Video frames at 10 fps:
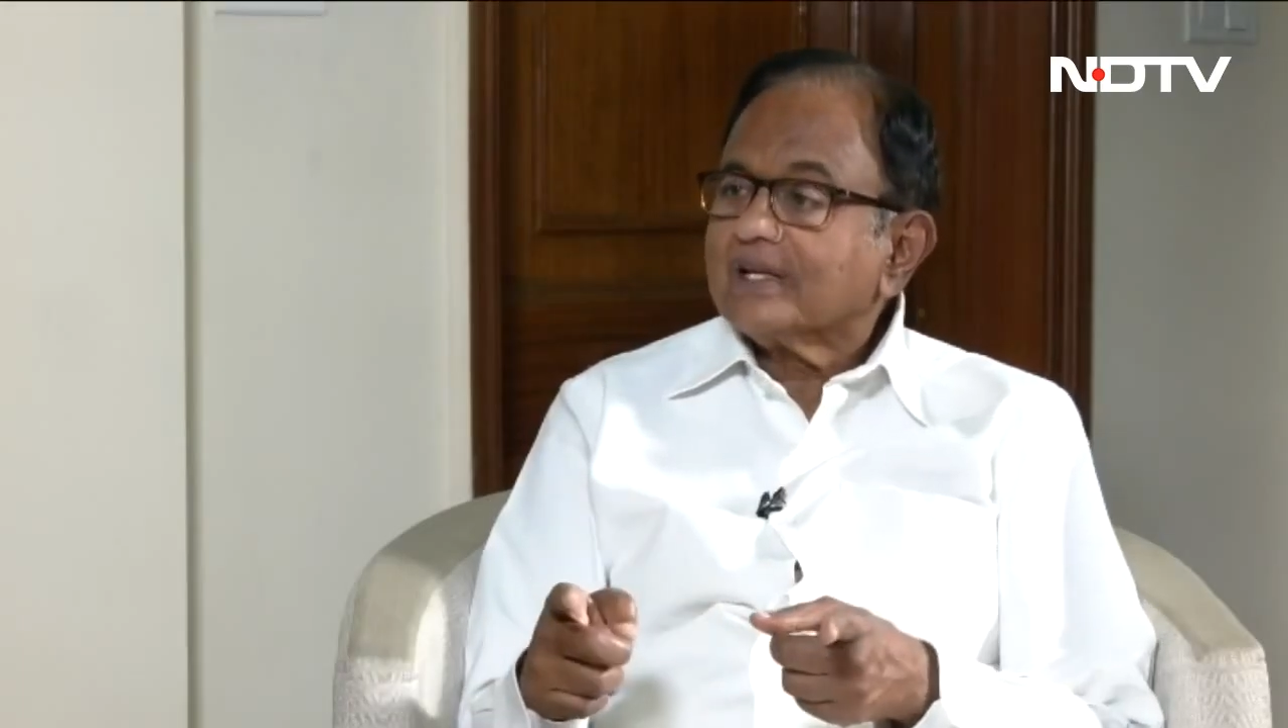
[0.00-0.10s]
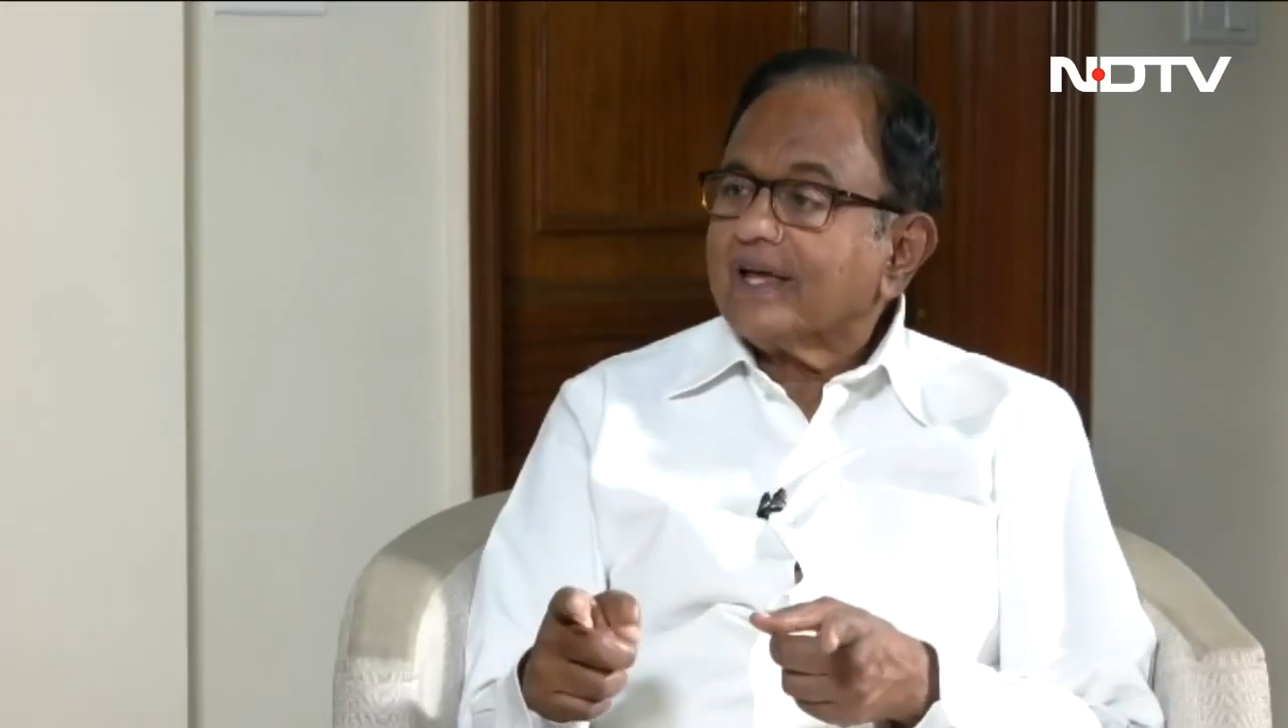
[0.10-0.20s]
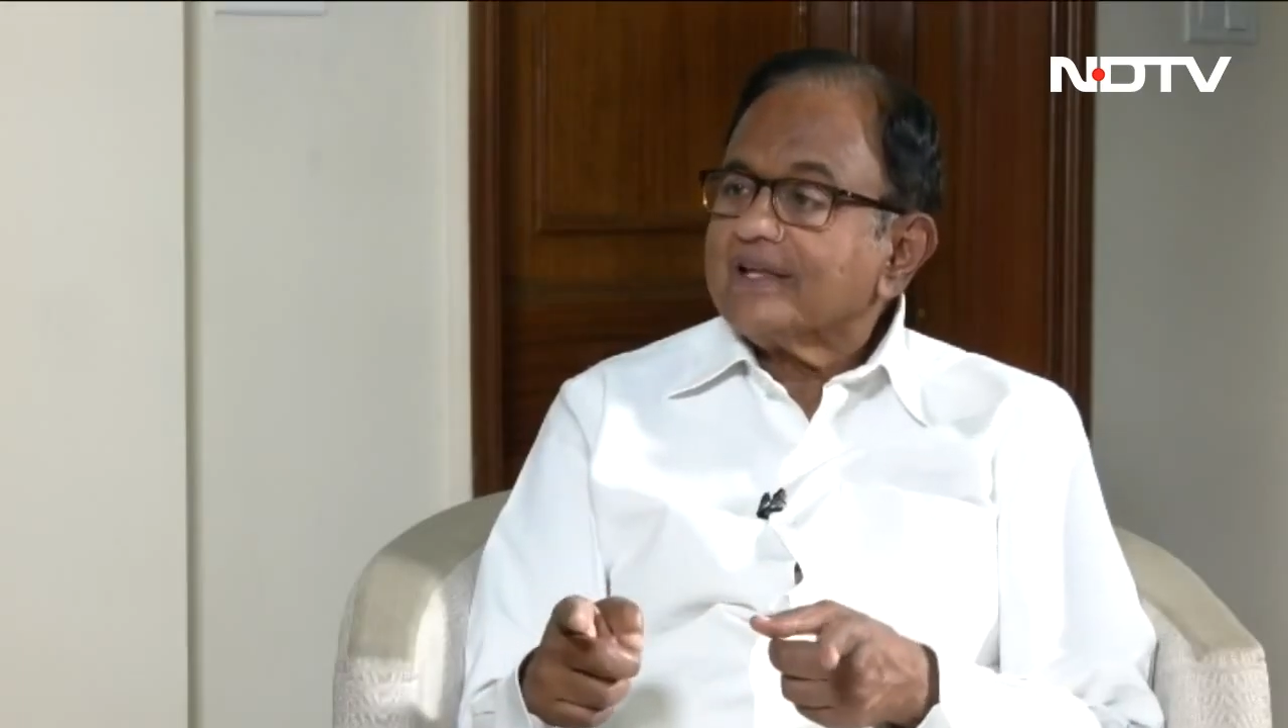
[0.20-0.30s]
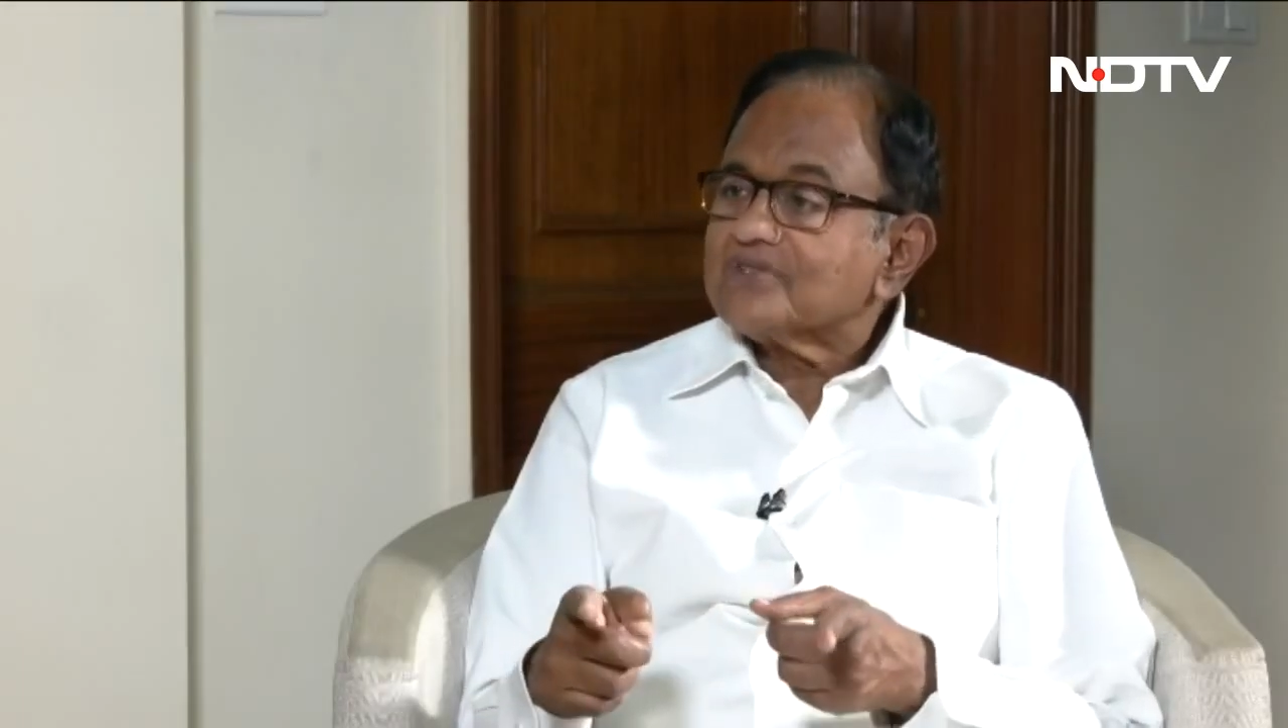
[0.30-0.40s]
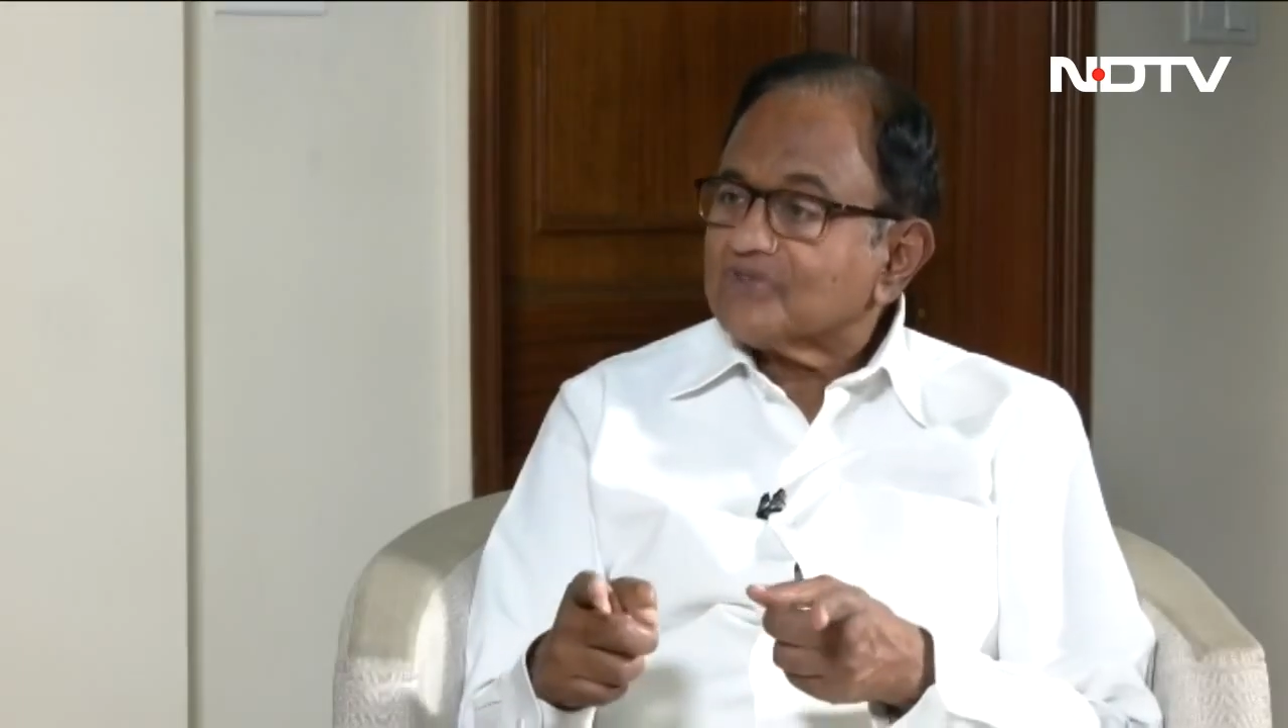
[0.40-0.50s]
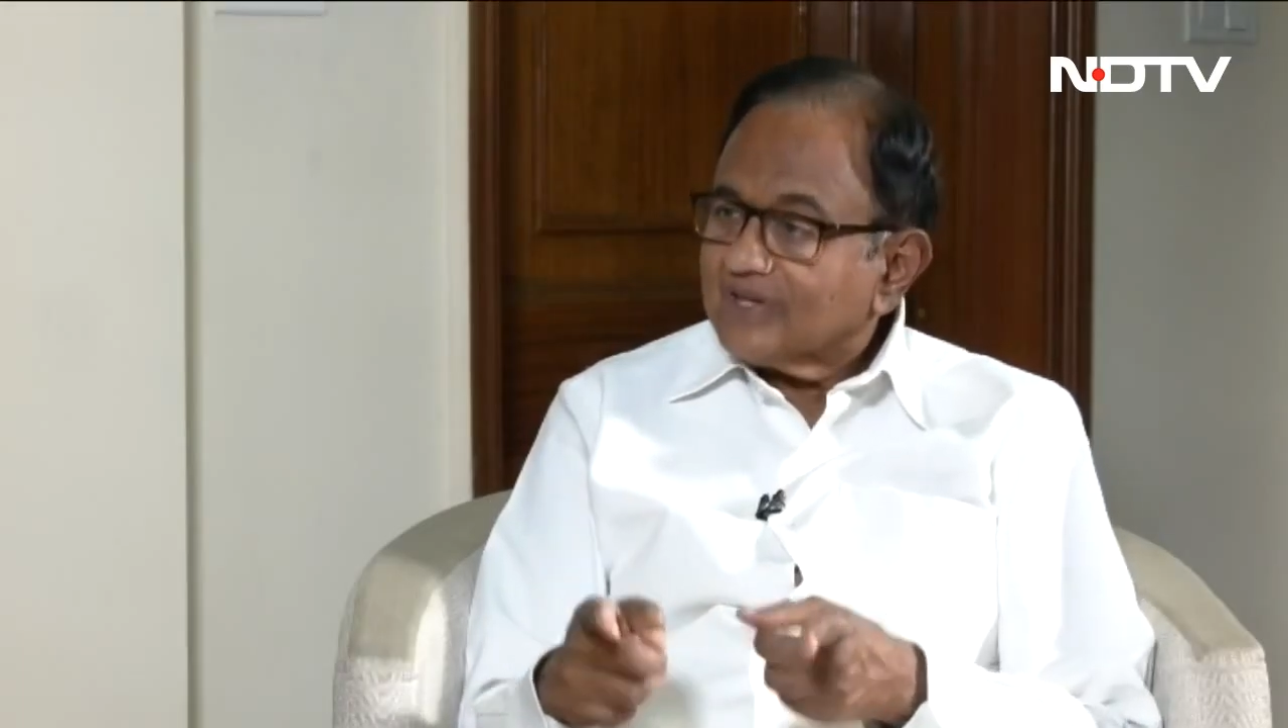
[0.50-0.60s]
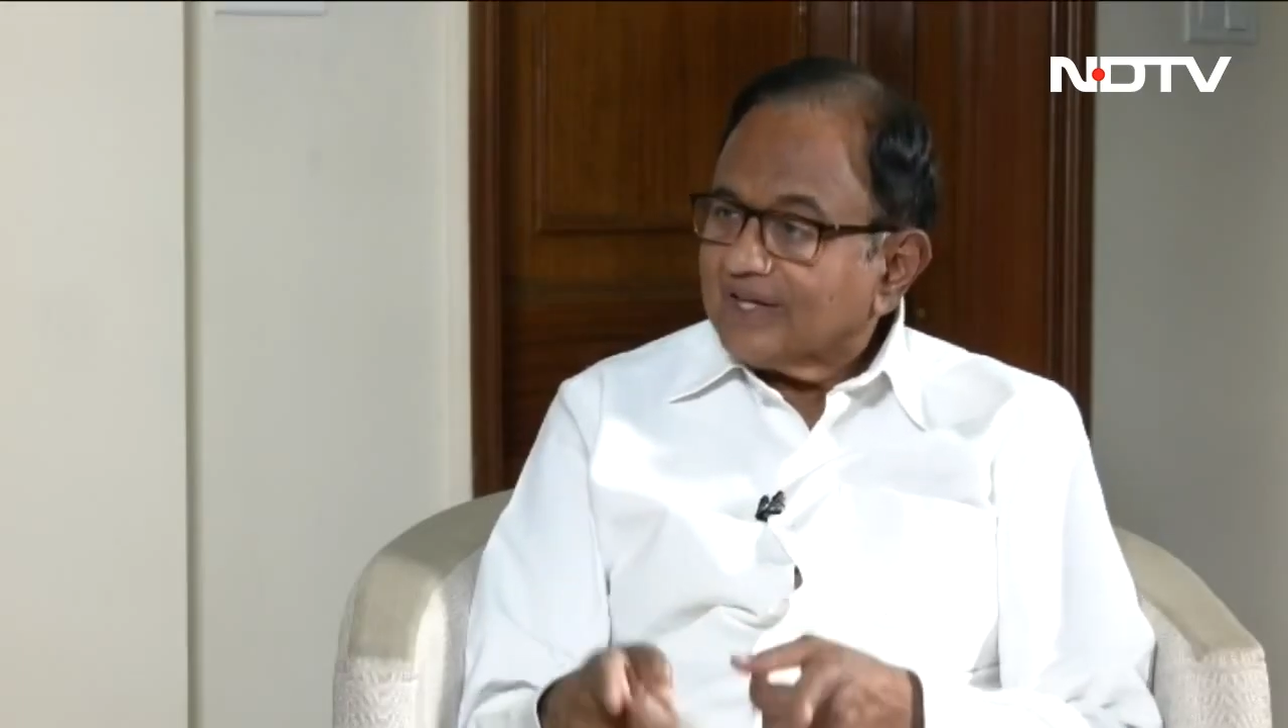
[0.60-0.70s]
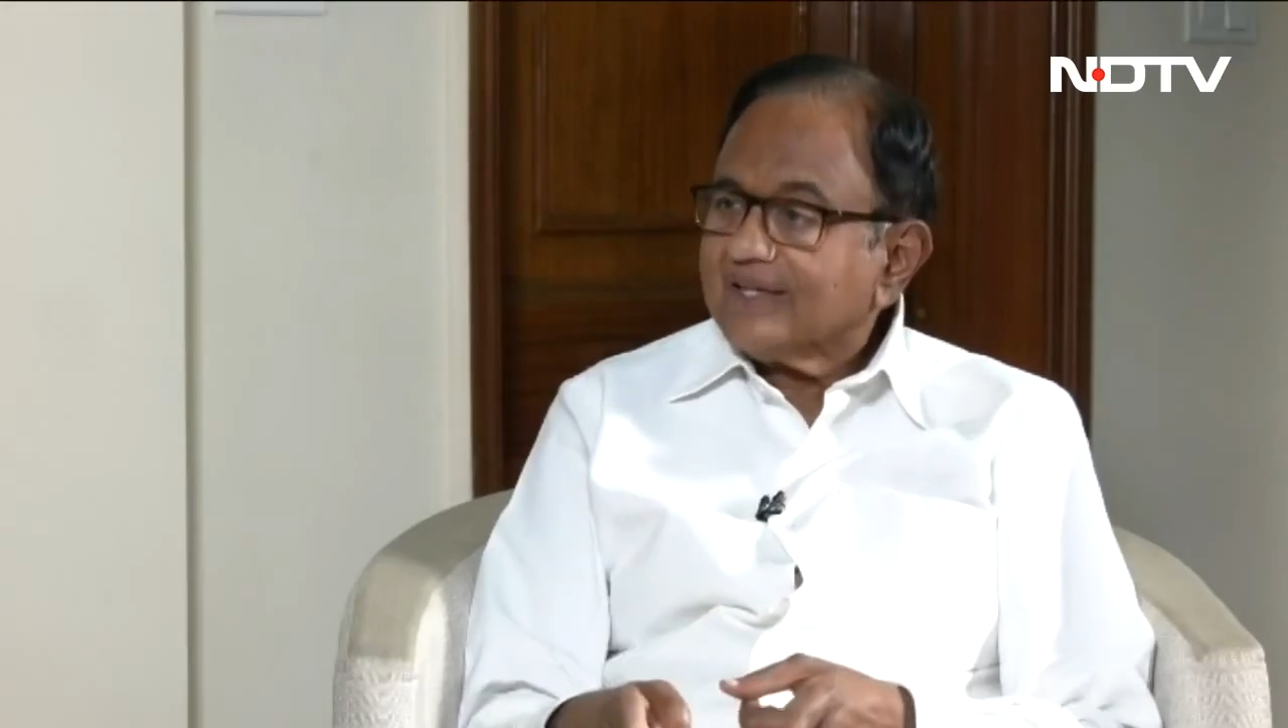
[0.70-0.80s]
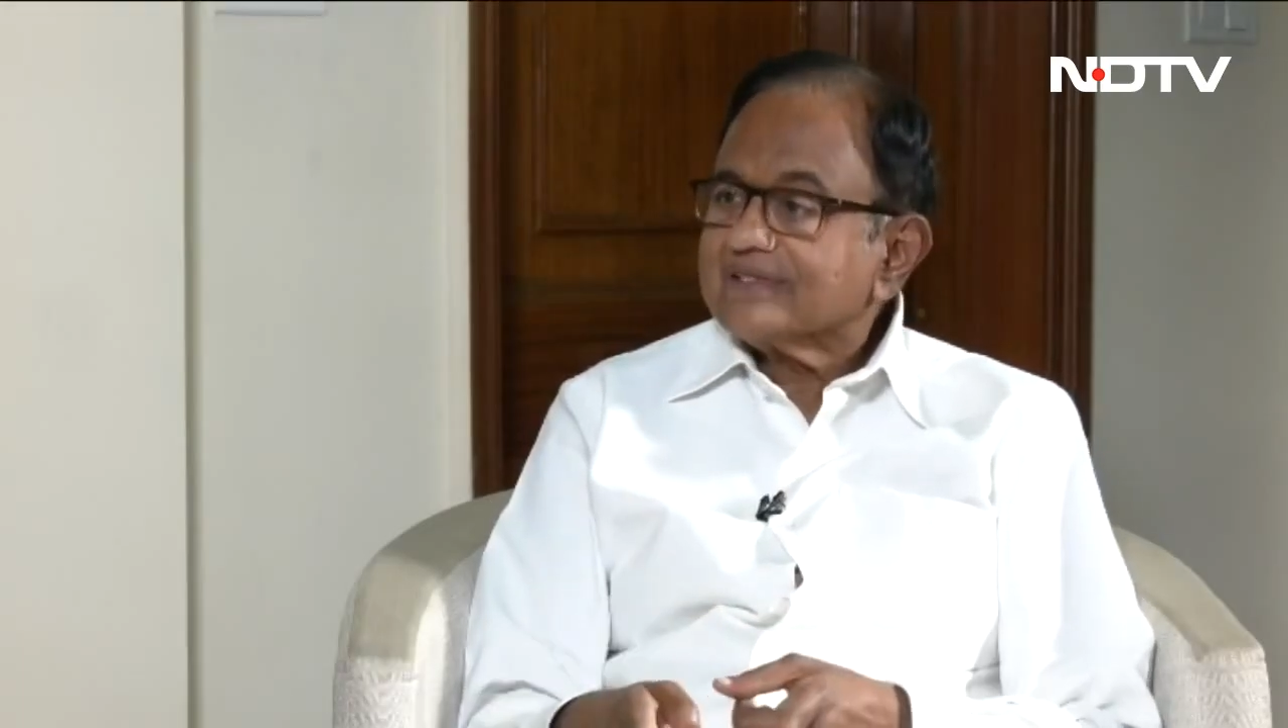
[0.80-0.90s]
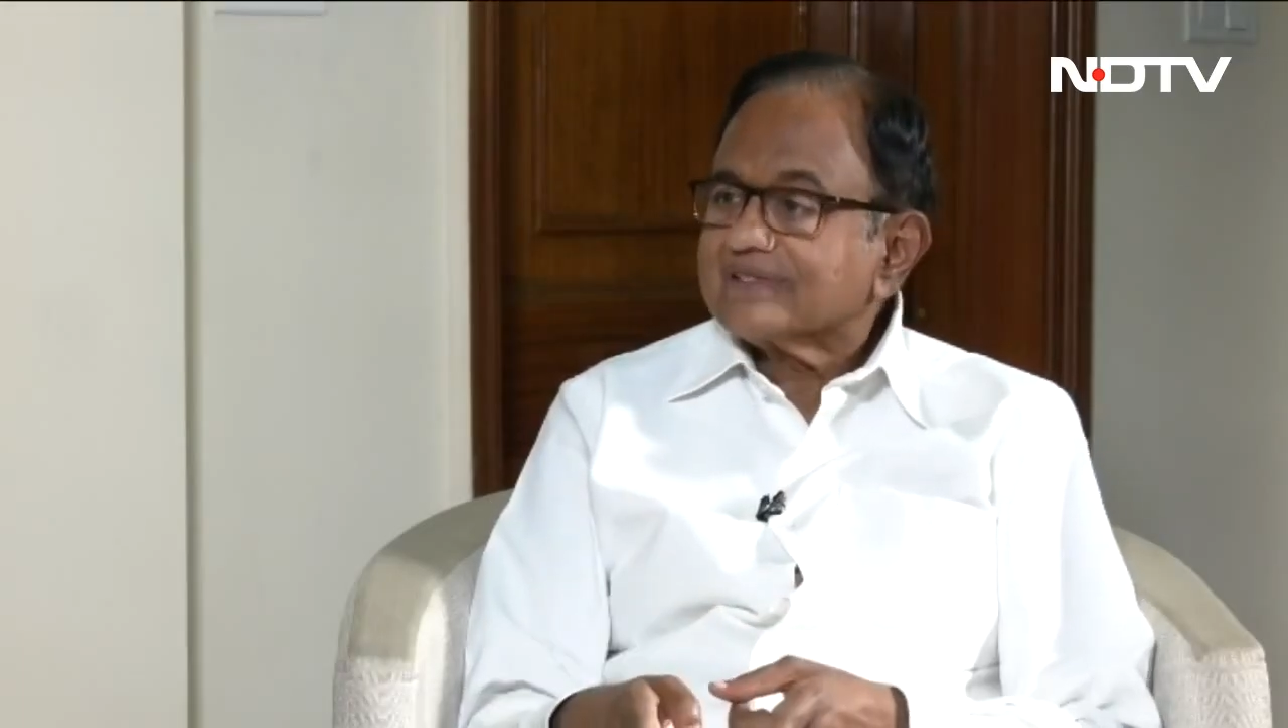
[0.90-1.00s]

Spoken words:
heads realized